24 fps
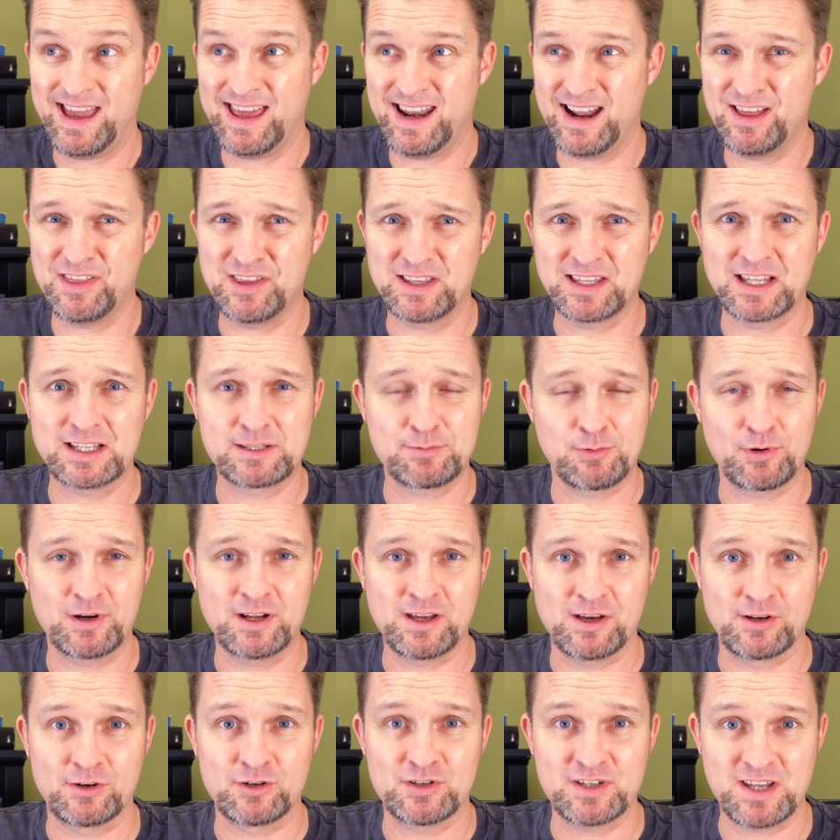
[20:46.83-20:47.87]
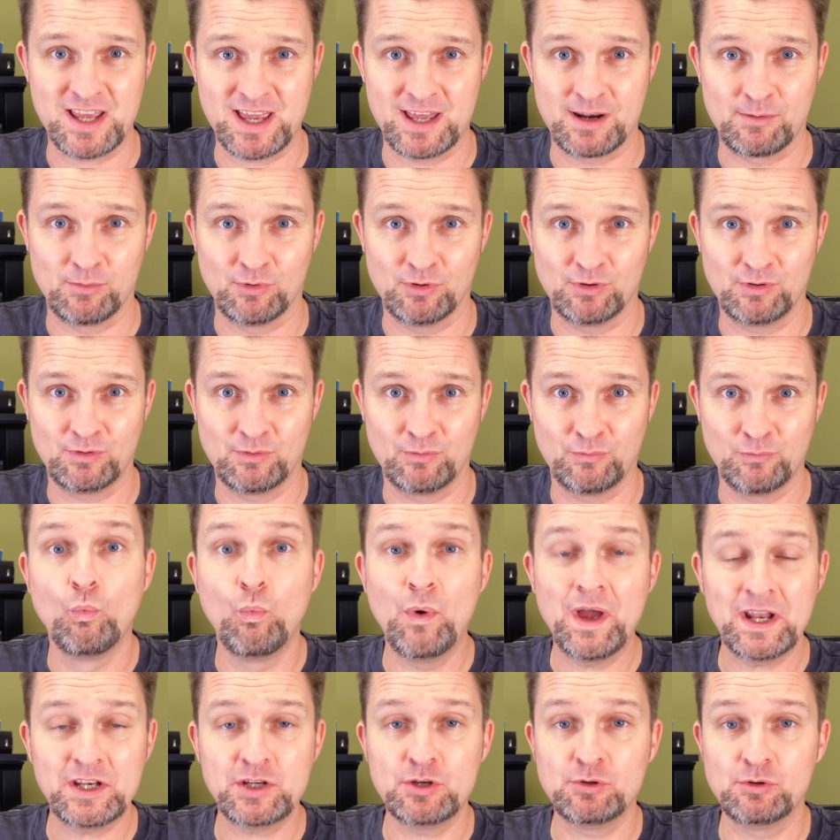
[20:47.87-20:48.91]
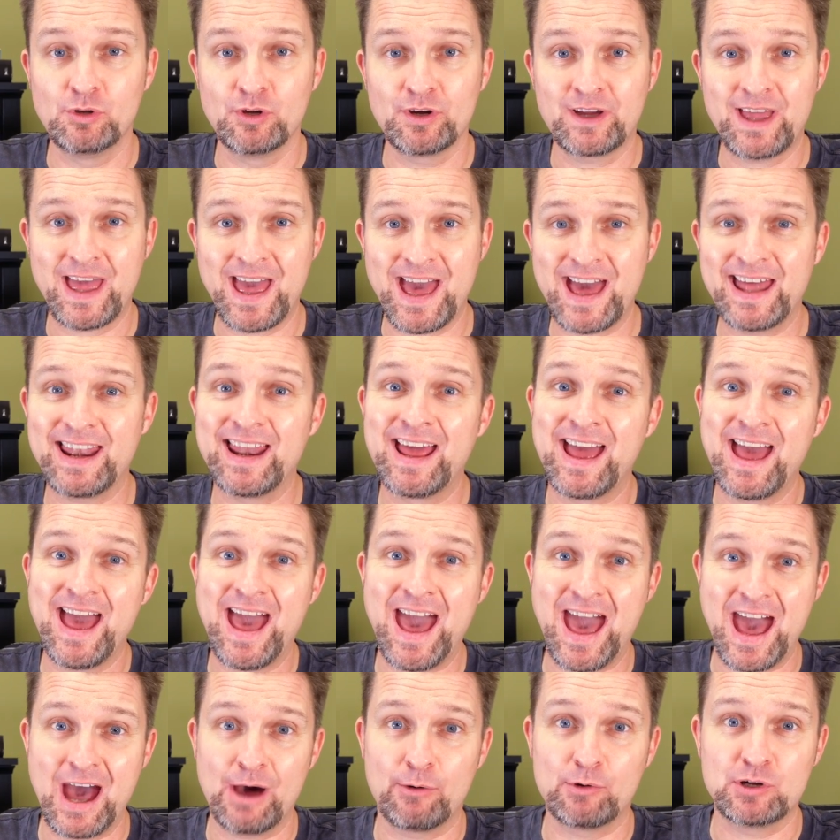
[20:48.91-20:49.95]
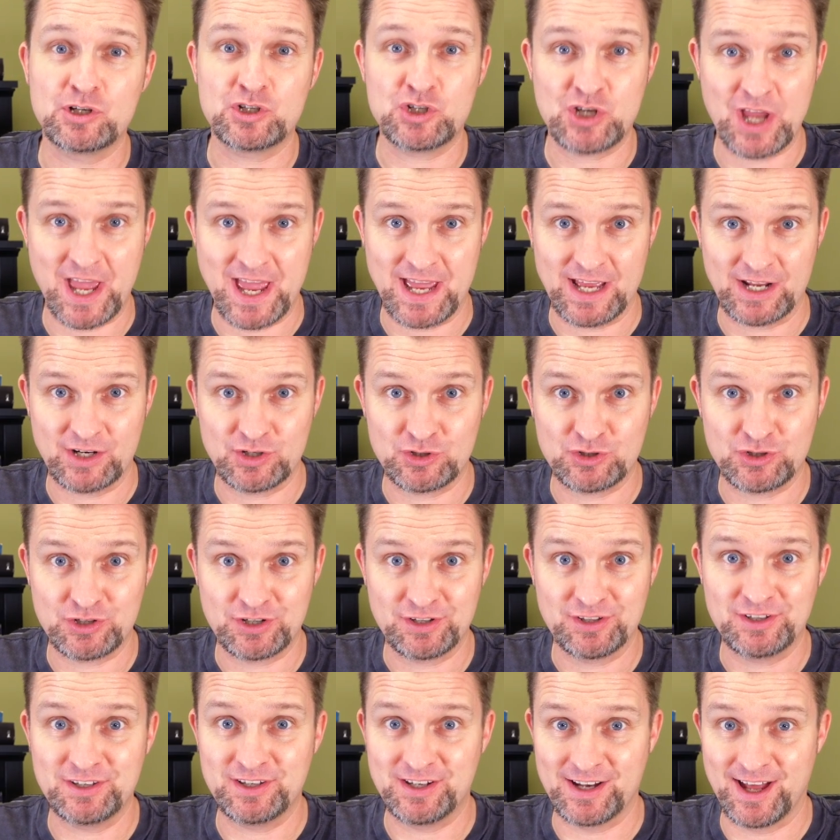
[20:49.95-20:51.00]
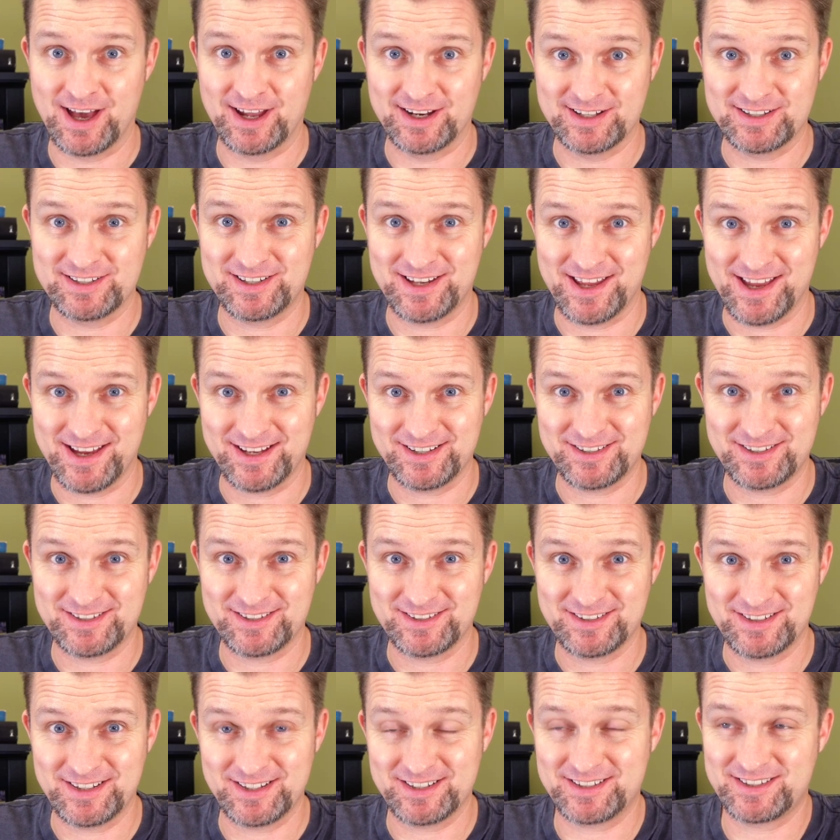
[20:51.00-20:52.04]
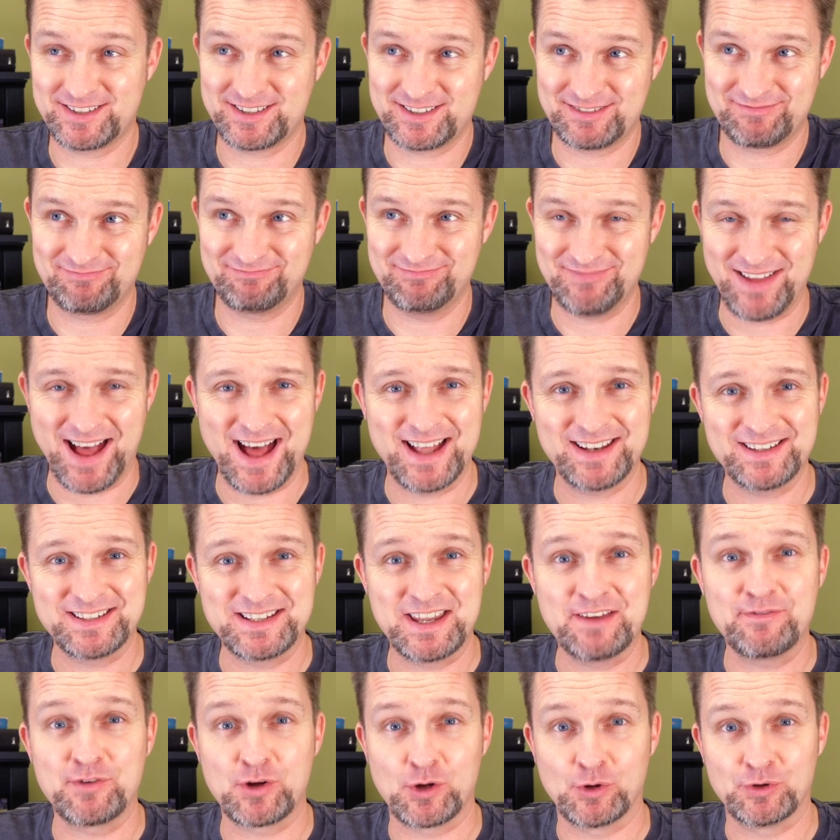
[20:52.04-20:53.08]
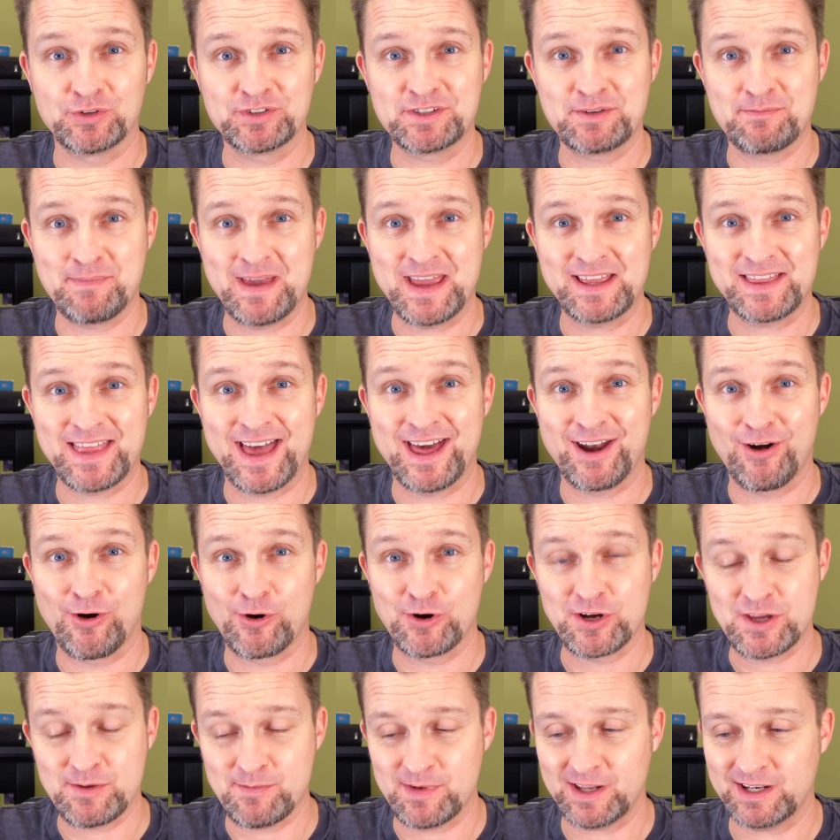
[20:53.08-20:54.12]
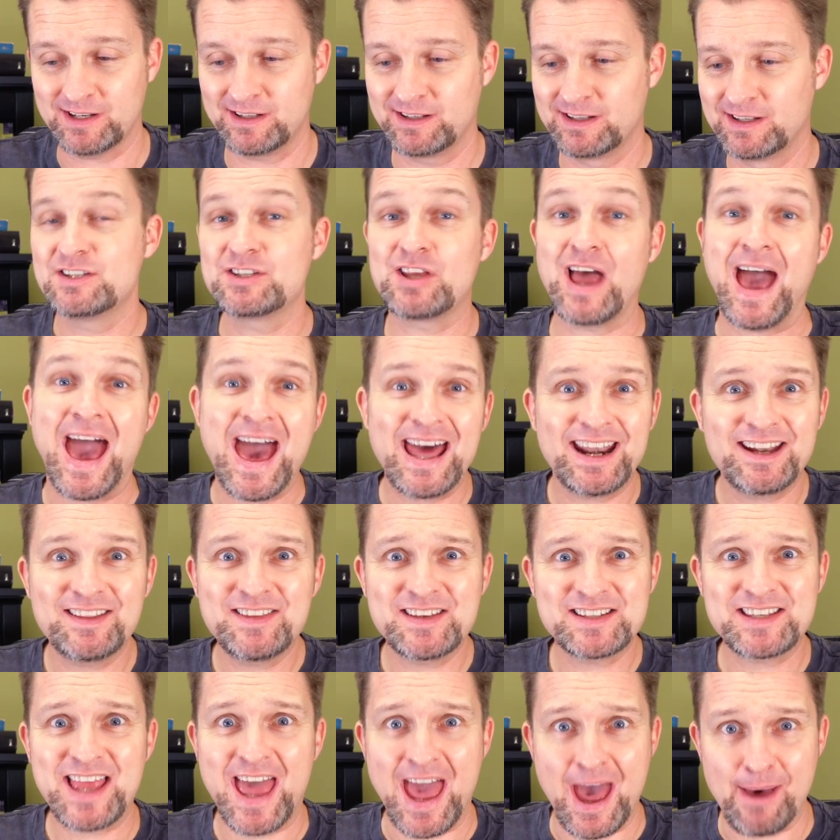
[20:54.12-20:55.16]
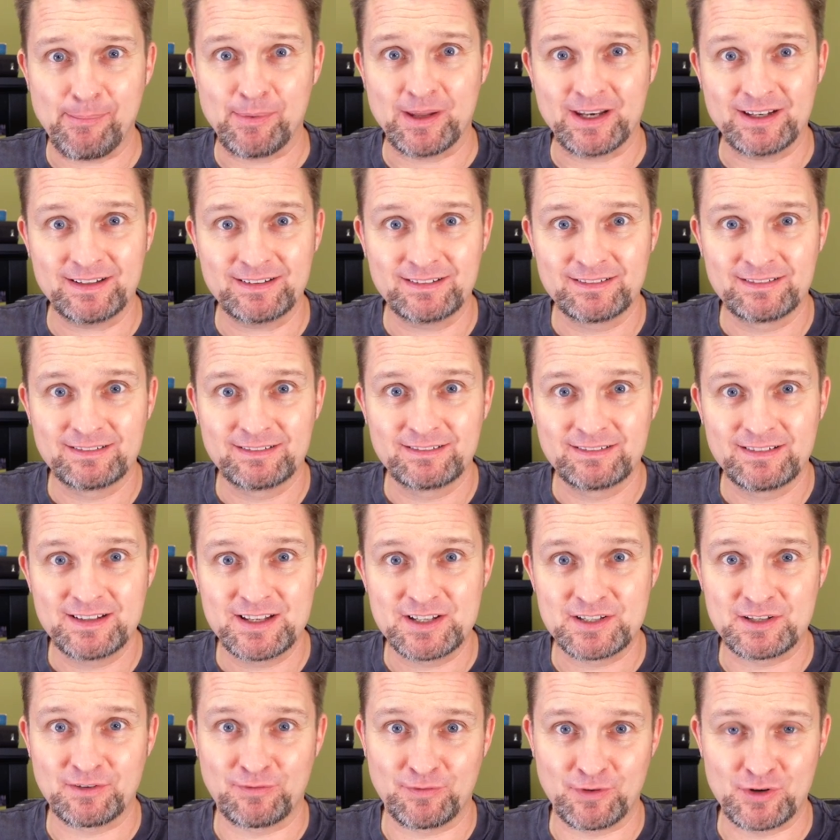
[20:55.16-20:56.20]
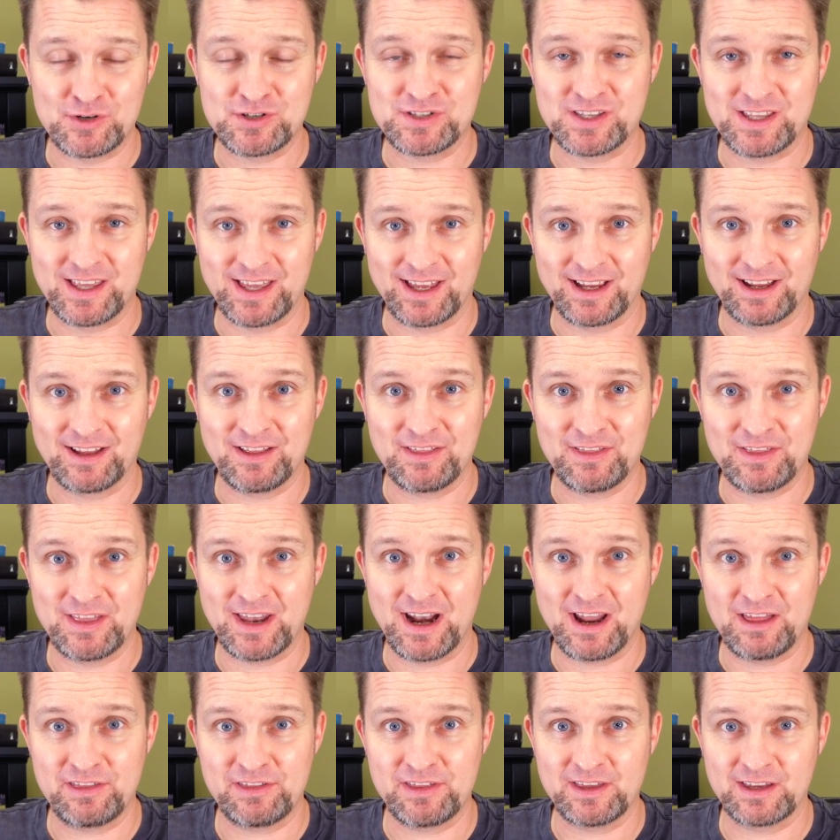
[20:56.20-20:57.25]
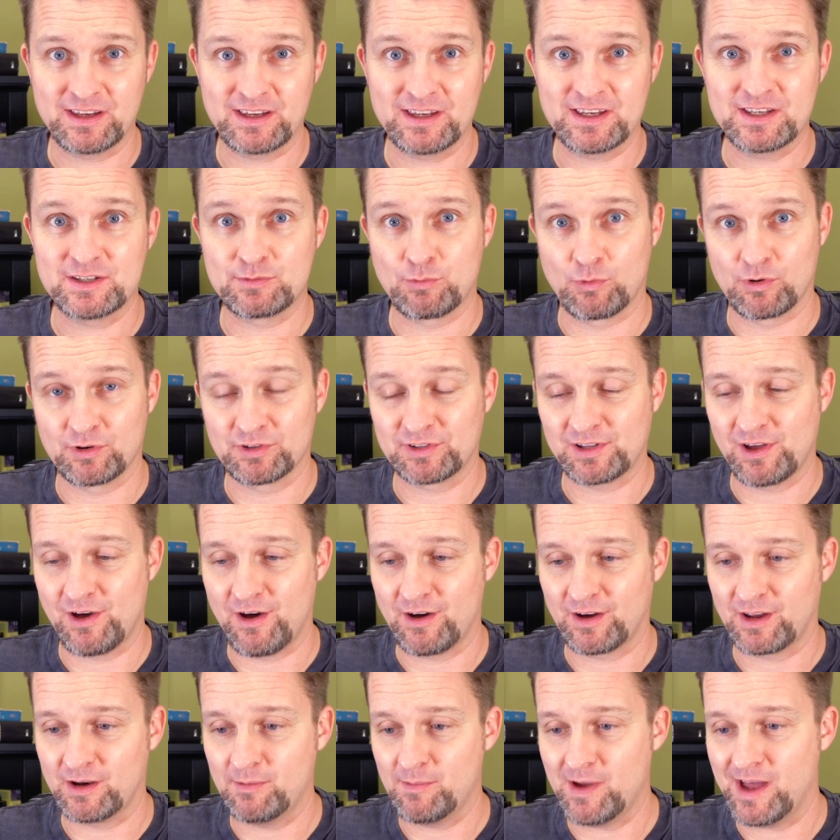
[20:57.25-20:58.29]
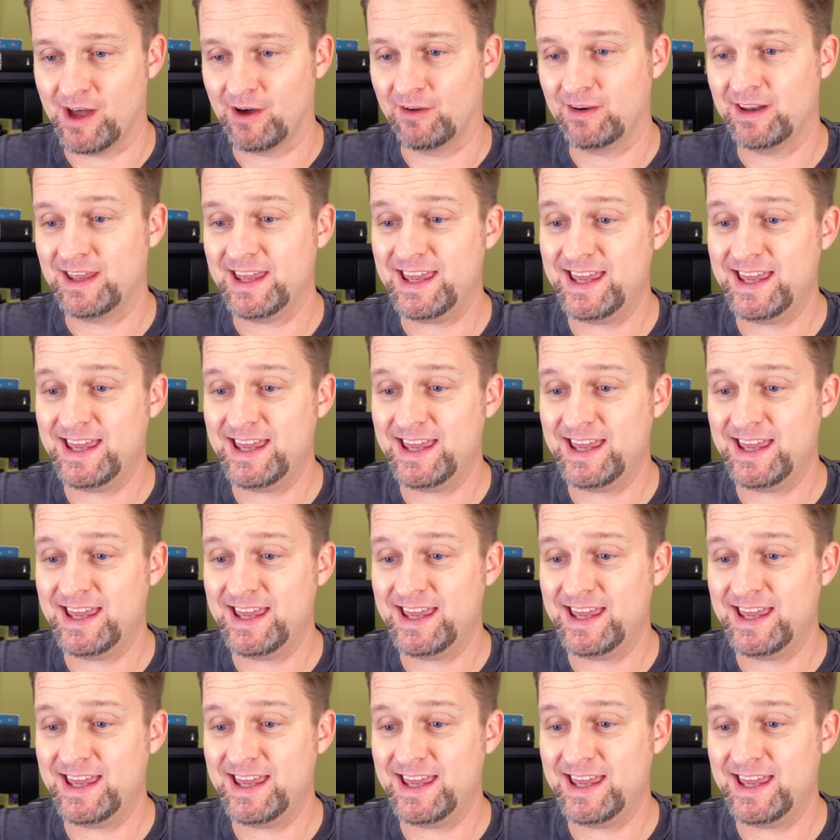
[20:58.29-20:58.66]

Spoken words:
And I think that's pretty understandable when you look at how it changed the United States. It's not difficult to make that argument. So how did this happen is the first thing that I think is worth talking about.